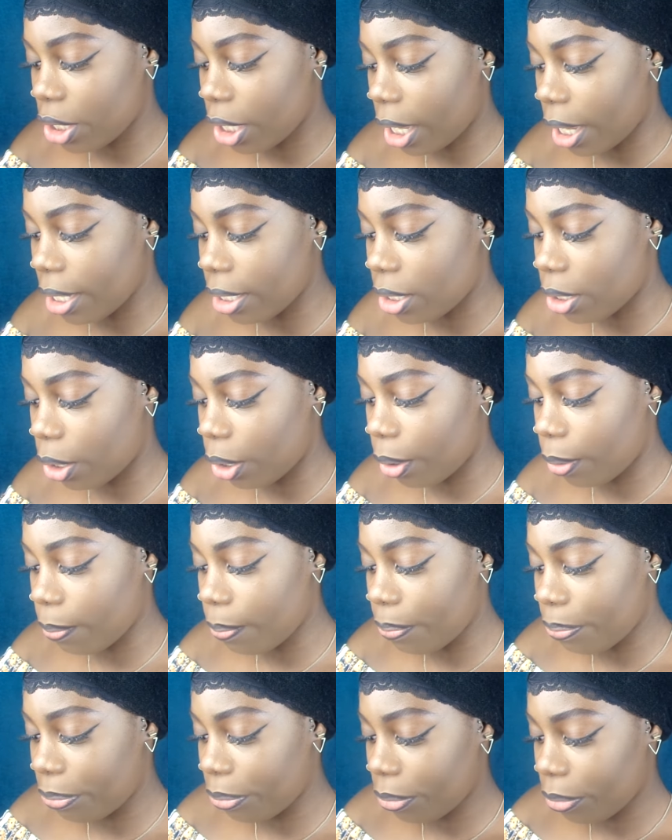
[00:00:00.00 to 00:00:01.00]
Okay, so
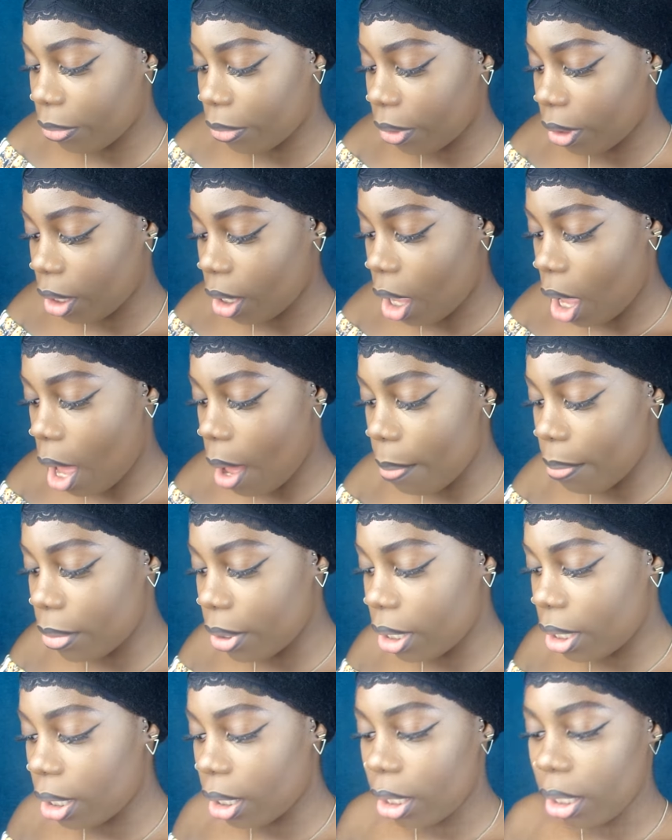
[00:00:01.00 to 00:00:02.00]
I'm
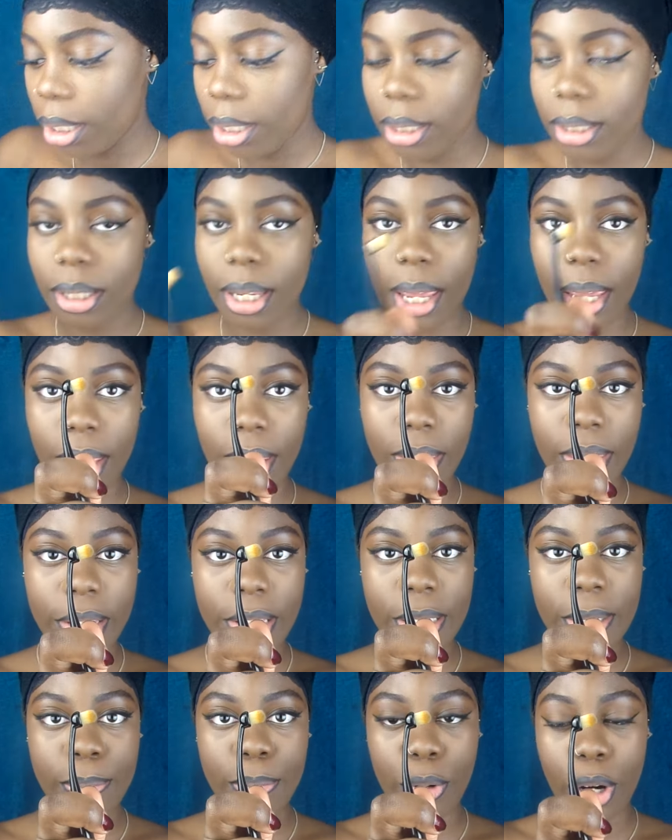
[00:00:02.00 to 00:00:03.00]
going to take
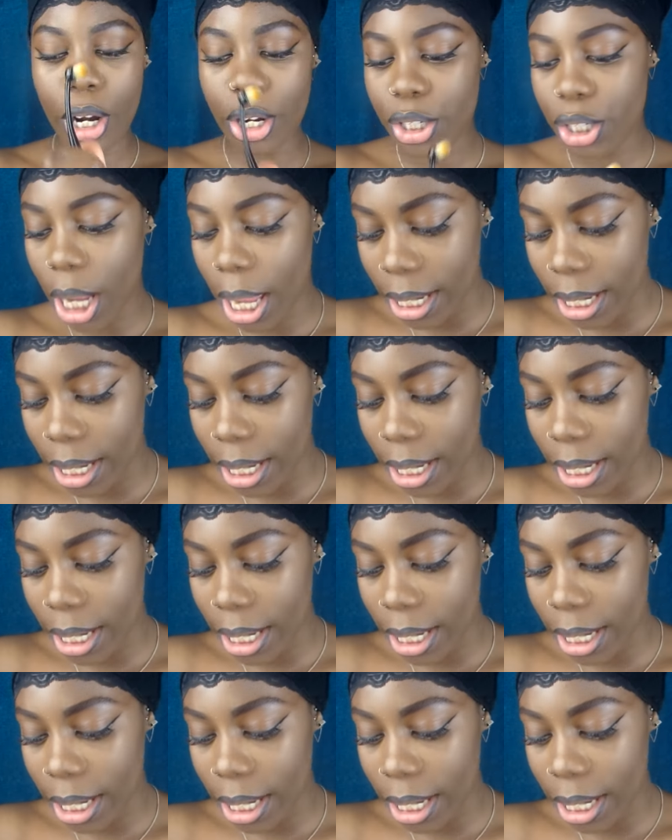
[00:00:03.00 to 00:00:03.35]
this brush,